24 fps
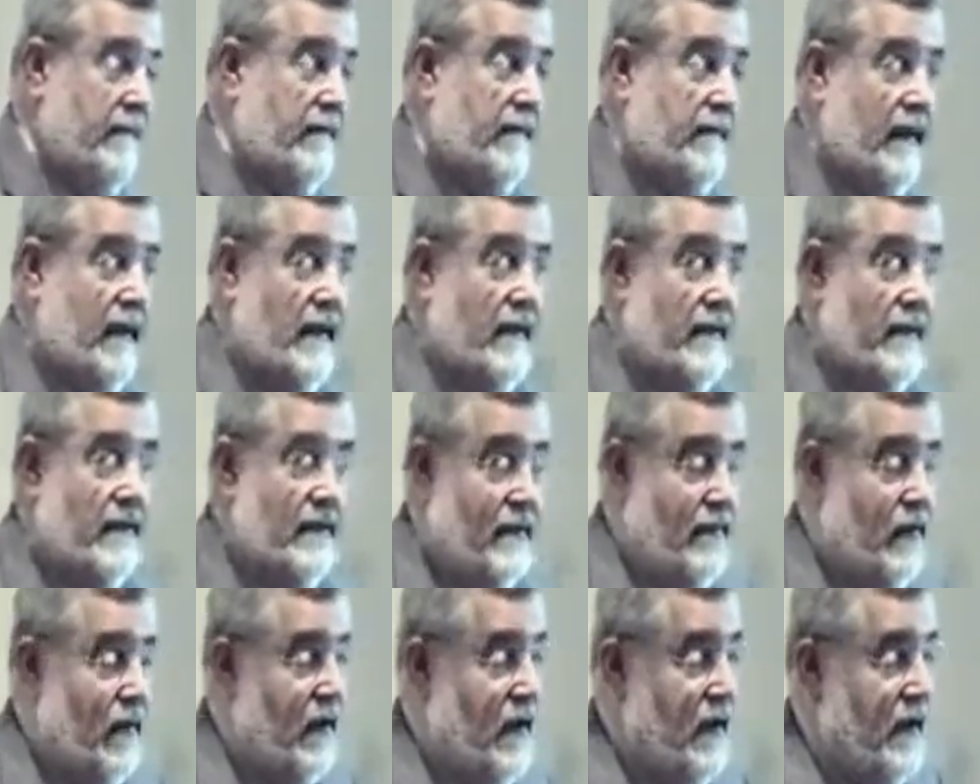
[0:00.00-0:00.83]
The,
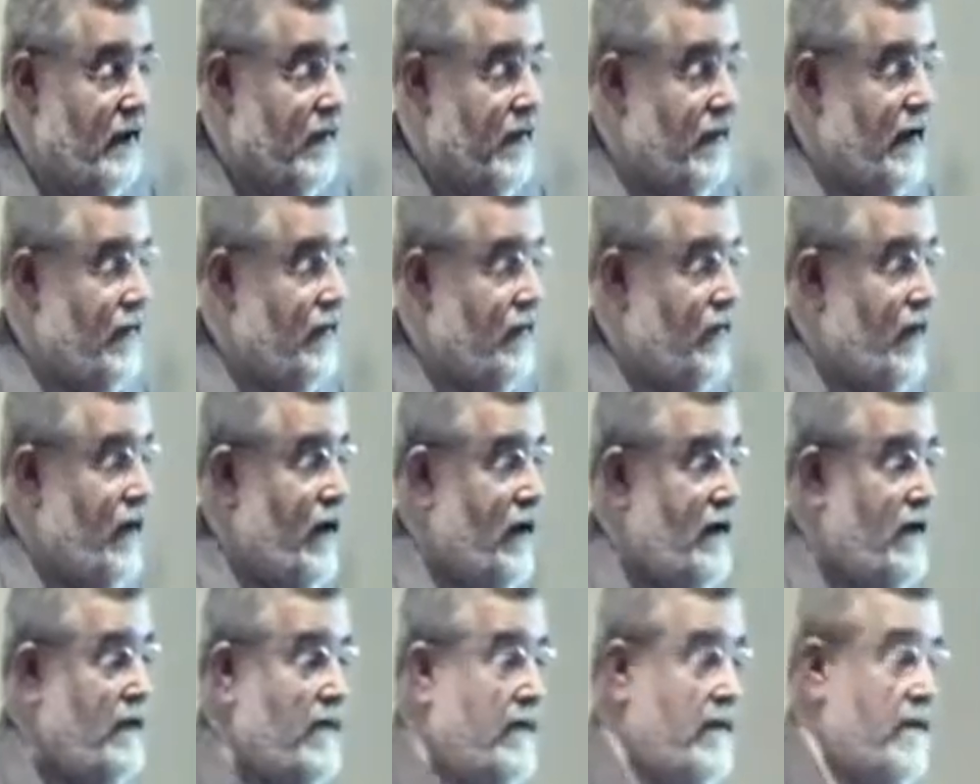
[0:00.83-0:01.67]
putting them on
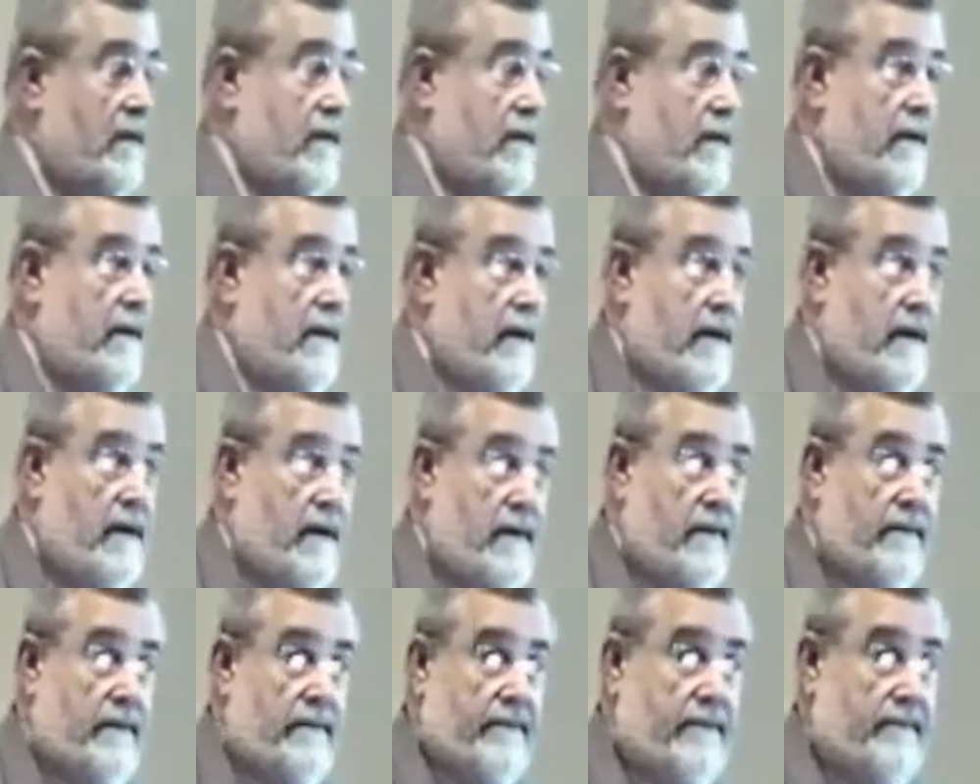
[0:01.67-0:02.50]
drugs,
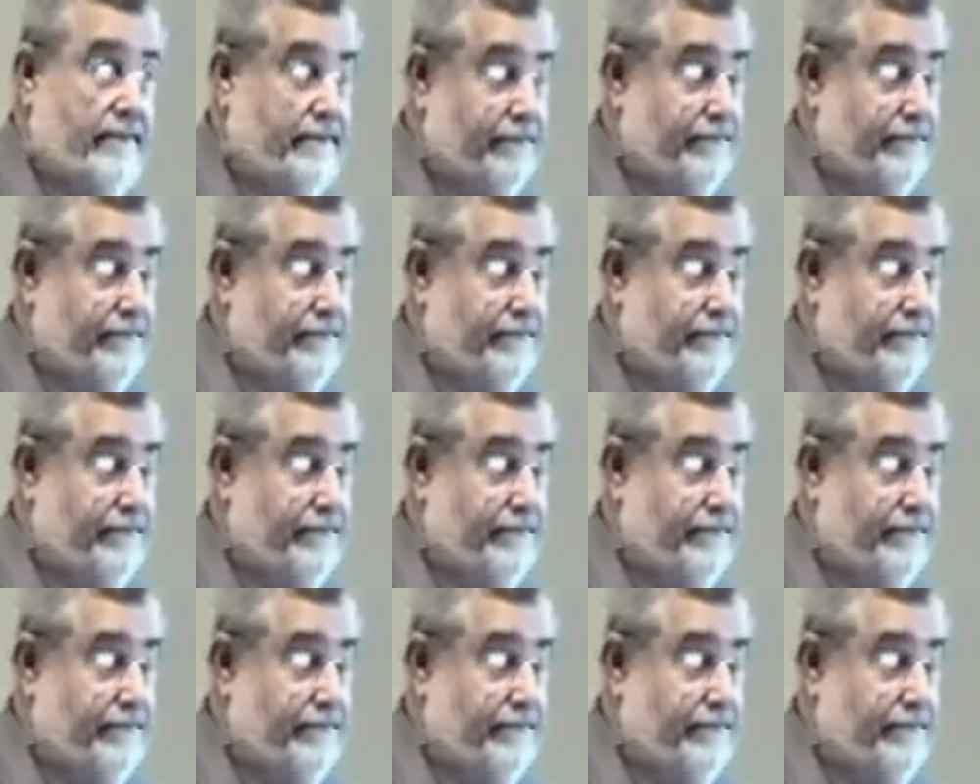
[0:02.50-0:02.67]
um,